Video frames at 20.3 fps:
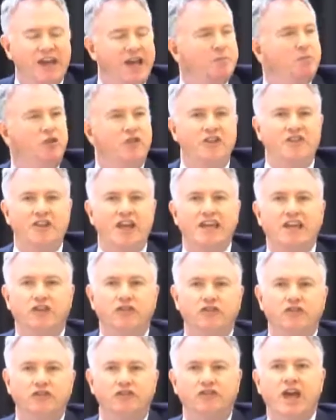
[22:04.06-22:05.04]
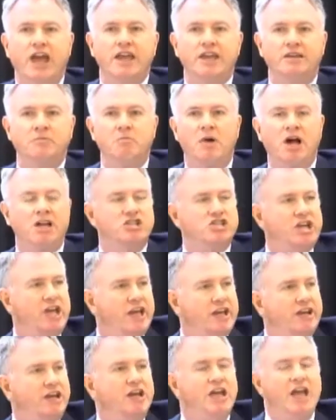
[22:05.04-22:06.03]
cable, then they can stay in
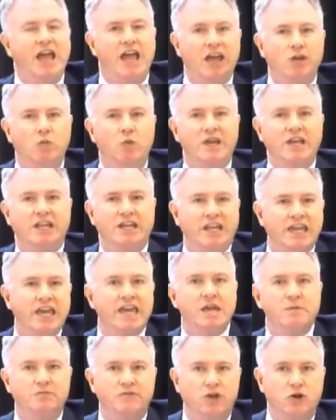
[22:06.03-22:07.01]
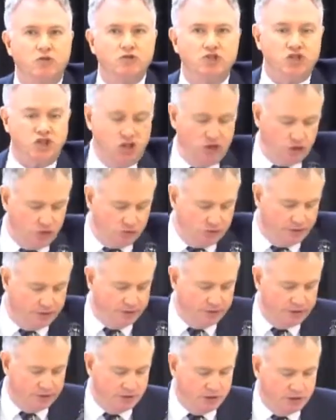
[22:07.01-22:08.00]
Montana, and we can keep those children.
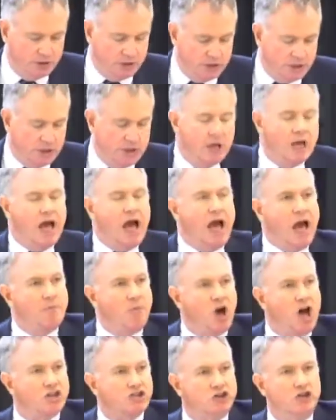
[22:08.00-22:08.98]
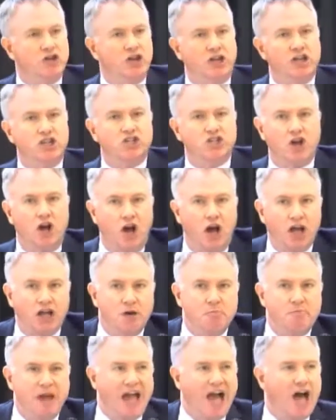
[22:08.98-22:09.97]
I'm also going to talk
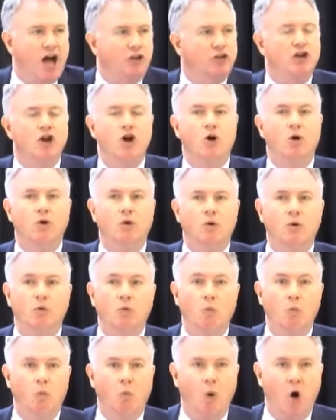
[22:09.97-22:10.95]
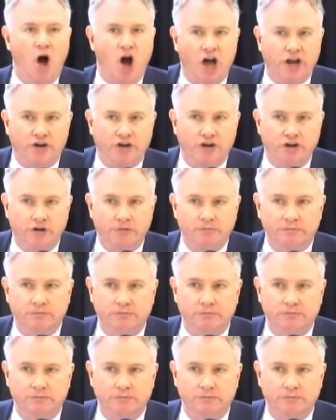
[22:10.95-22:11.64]
about water.